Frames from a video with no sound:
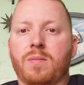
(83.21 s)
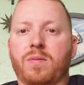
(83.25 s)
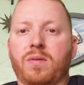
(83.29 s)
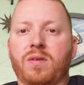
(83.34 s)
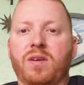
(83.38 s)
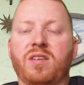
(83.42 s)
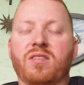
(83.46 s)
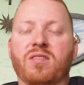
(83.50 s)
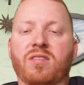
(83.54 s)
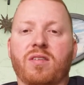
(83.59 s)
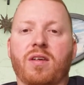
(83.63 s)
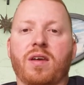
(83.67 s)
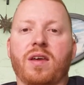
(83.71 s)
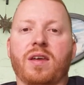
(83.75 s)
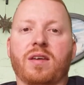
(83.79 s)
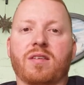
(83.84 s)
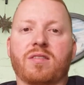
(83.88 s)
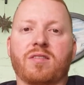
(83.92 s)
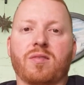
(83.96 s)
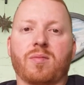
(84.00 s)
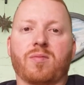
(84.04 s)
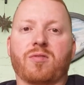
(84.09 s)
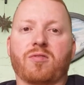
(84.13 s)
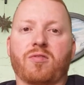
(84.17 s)
Please
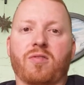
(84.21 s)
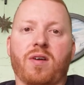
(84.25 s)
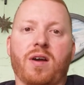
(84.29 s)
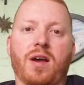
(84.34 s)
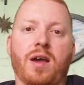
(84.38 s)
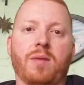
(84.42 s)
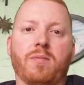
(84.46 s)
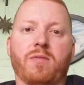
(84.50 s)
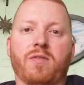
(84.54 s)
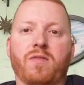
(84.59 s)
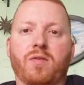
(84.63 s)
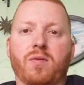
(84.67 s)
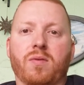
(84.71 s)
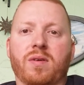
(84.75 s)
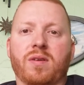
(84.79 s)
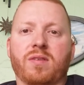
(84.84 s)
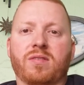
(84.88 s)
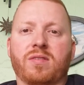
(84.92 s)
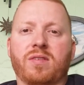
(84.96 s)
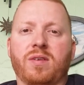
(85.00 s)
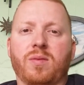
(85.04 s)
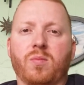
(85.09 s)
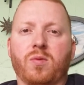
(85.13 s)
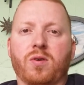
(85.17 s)
like, subscribe if you want
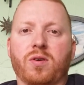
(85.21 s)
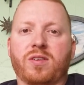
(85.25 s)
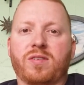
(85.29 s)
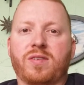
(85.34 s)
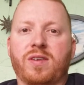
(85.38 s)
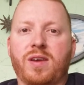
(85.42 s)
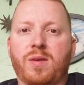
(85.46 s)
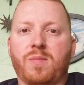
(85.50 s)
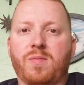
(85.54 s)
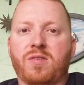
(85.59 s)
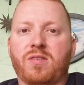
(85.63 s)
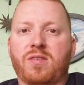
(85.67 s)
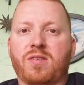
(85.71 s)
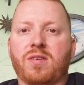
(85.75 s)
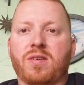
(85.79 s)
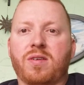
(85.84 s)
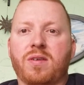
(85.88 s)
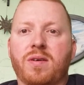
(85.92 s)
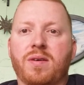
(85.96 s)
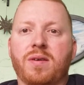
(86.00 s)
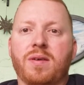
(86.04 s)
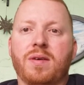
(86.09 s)
to see more tips.